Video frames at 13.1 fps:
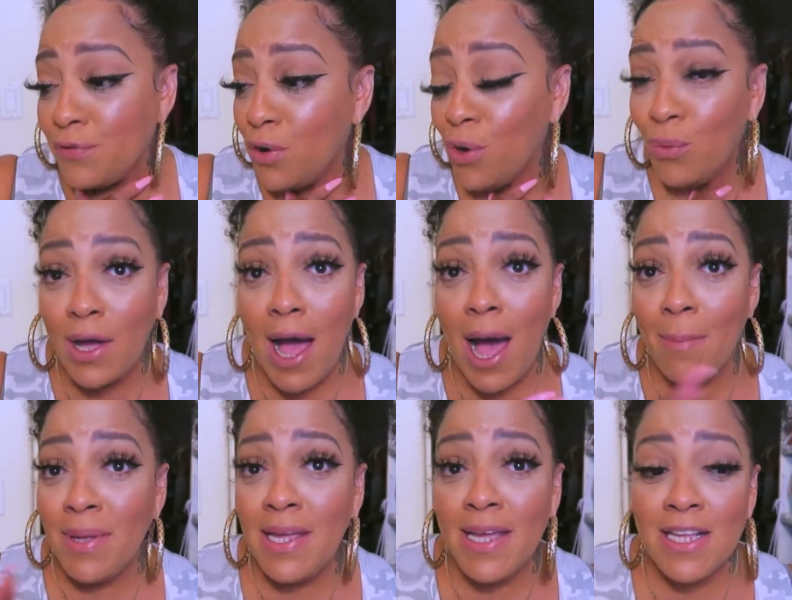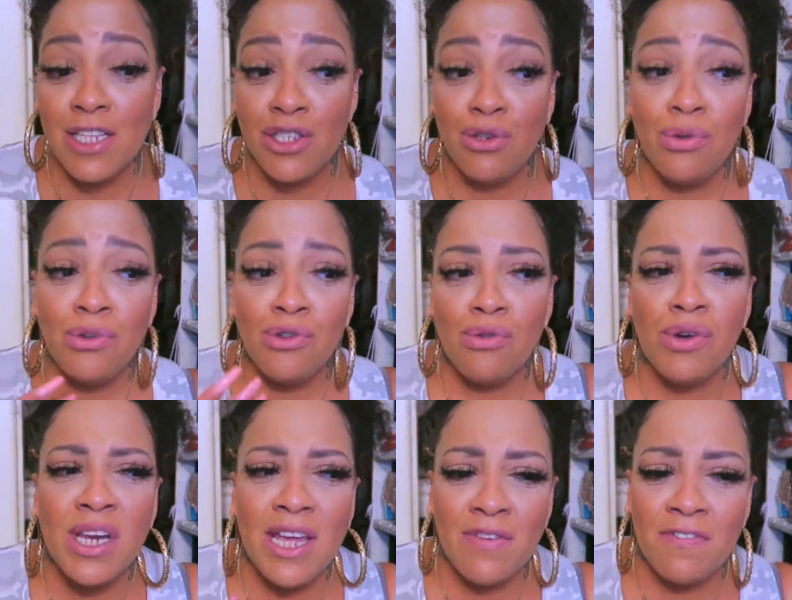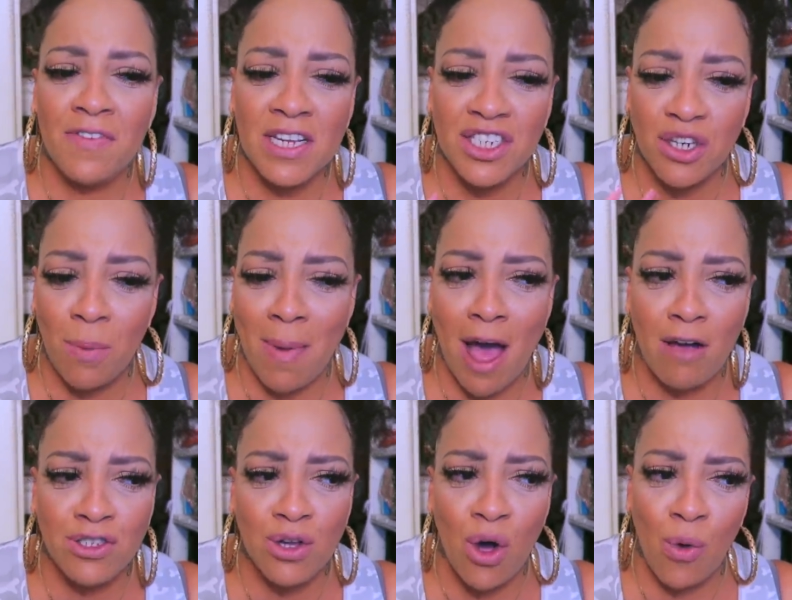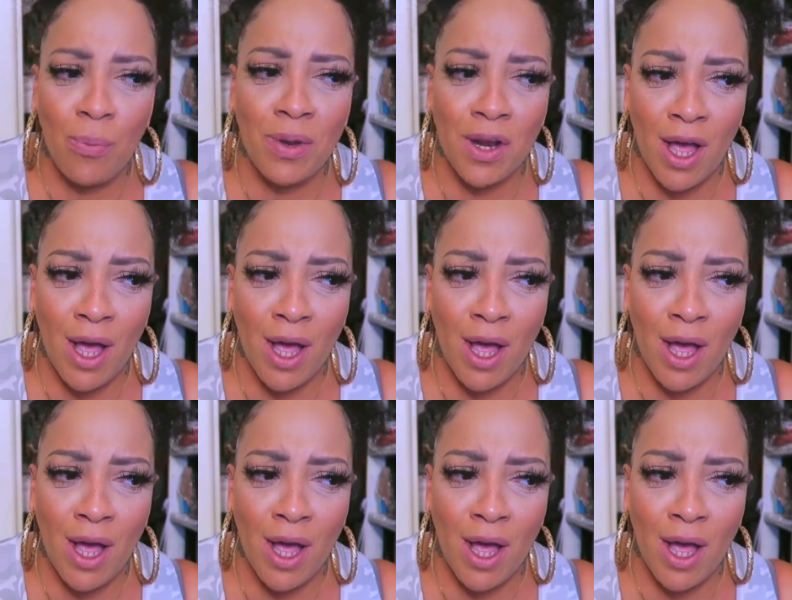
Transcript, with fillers: of all, what got me is you you could even fix your mouth to open